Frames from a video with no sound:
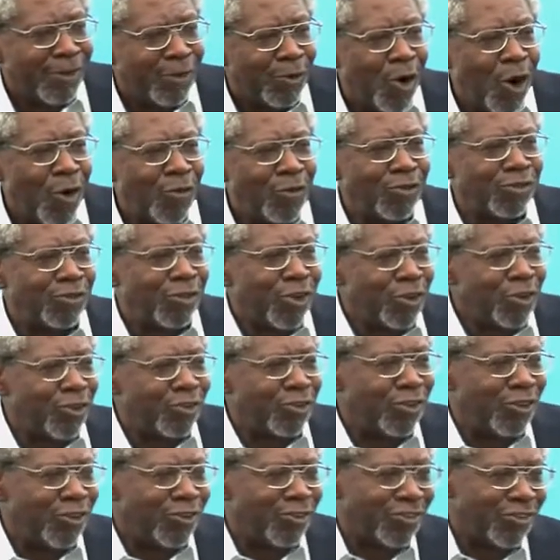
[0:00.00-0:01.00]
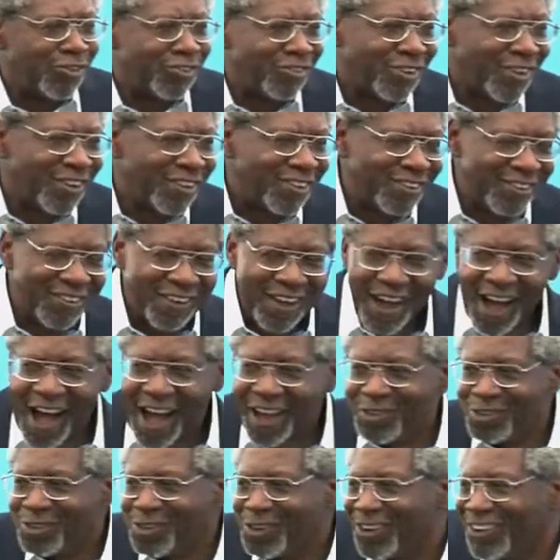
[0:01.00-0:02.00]
But all of a sudden, Jesus says,
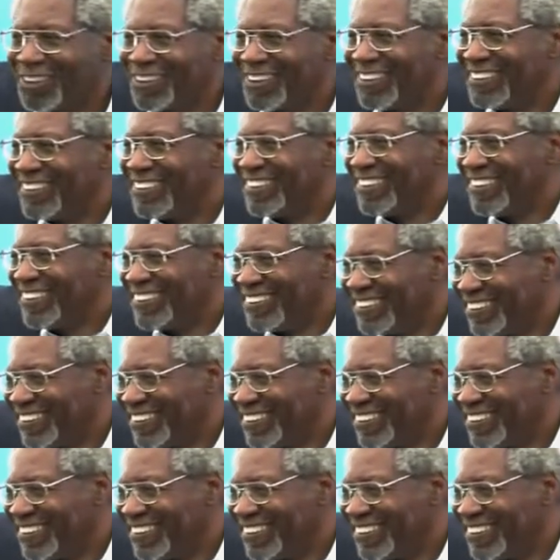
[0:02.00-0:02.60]
I saw you.